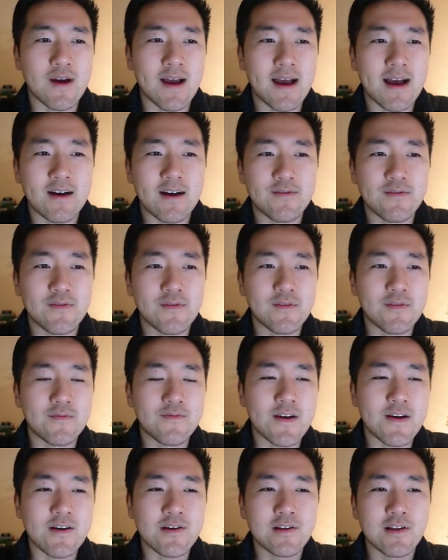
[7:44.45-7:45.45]
have
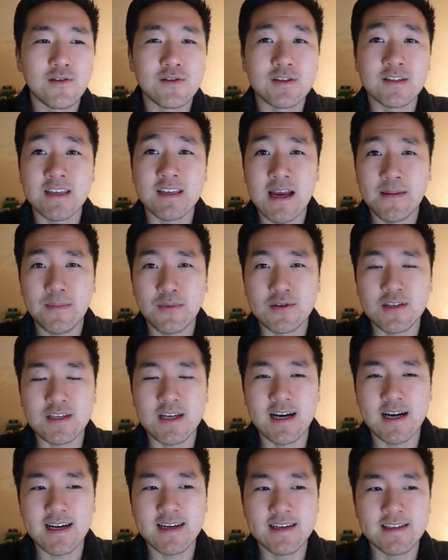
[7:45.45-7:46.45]
very low sample
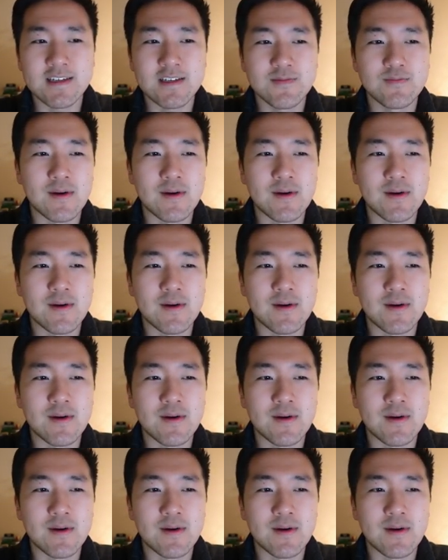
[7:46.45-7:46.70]
size,